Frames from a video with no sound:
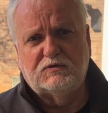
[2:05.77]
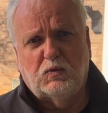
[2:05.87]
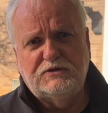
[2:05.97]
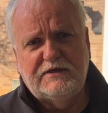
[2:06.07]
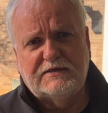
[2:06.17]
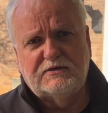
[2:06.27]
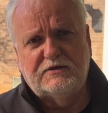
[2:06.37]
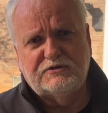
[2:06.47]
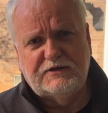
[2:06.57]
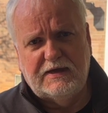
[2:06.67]
once you get to
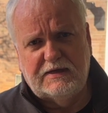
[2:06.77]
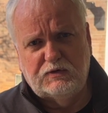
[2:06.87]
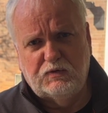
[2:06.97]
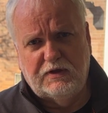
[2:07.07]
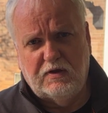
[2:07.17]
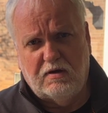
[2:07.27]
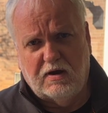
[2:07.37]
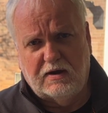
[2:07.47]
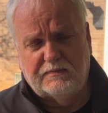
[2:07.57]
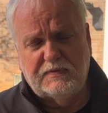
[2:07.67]
understand who they
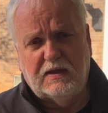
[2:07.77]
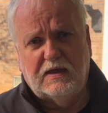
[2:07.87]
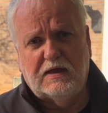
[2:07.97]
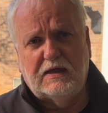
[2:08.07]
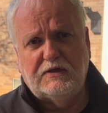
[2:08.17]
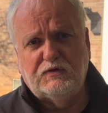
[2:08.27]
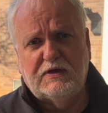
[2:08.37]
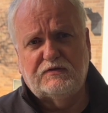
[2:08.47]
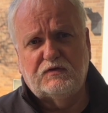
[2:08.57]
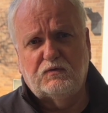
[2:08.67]
are and you
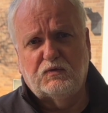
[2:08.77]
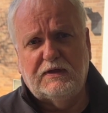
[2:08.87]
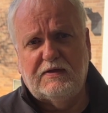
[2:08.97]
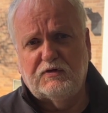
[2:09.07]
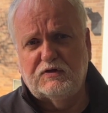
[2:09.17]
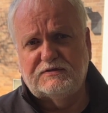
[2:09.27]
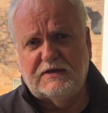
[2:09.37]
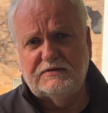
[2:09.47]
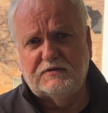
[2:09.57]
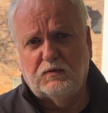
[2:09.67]
get to really have a good
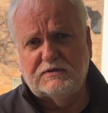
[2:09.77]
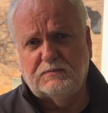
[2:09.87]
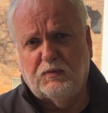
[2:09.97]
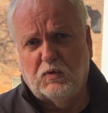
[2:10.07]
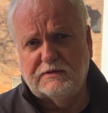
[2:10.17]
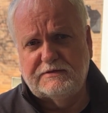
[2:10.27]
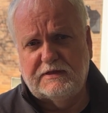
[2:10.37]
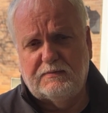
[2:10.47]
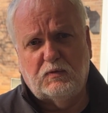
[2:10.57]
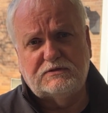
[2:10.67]
sense of what's important to
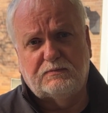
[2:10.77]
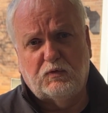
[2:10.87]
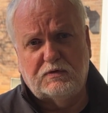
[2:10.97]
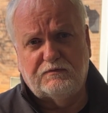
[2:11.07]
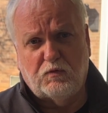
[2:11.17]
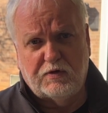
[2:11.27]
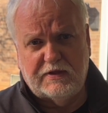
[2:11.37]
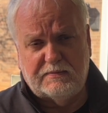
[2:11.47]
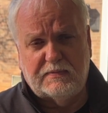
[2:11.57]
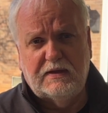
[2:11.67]
them, what's important for
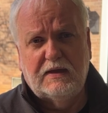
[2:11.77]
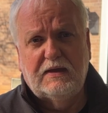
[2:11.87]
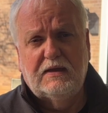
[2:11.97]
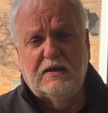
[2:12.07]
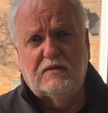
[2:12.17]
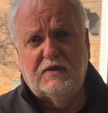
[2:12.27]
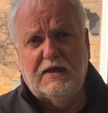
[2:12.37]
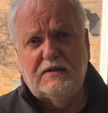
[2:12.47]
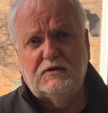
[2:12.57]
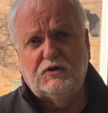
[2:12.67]
them,
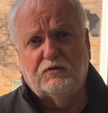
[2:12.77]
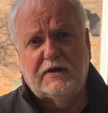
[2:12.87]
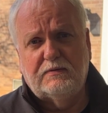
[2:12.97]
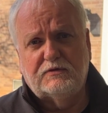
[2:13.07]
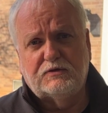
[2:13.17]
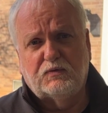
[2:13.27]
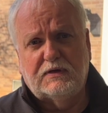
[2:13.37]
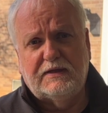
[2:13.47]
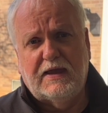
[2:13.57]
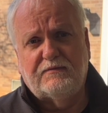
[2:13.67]
then you're able to
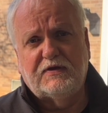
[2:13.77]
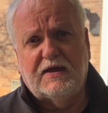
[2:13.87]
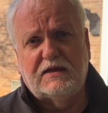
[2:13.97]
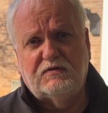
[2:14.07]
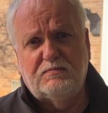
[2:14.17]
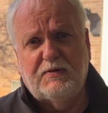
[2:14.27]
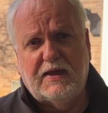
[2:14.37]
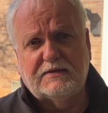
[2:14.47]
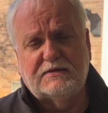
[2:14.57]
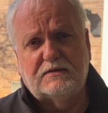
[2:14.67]
really have the kind of
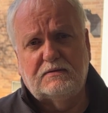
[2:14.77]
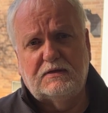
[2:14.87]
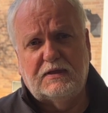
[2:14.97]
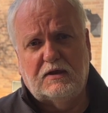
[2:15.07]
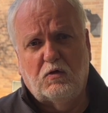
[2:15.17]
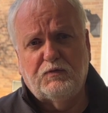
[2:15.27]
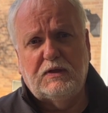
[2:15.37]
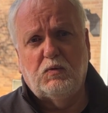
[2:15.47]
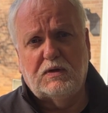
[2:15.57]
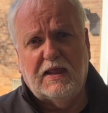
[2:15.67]
impact that
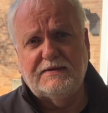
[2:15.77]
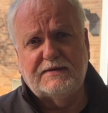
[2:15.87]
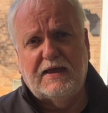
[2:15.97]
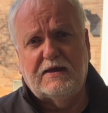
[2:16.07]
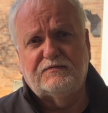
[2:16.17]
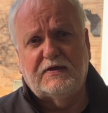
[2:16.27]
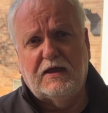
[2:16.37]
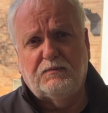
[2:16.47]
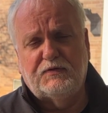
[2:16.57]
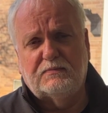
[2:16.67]
hopefully we would like to have to
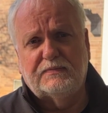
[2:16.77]
help them.